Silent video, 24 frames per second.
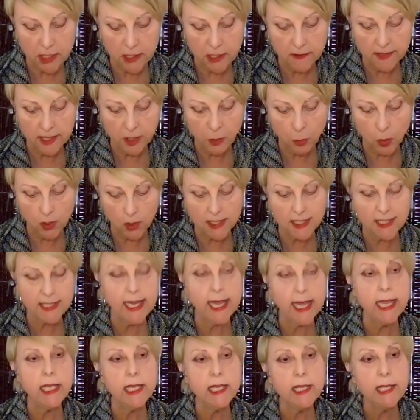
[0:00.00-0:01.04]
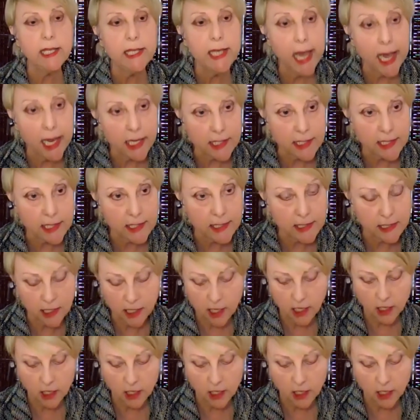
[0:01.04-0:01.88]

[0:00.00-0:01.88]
that will say yes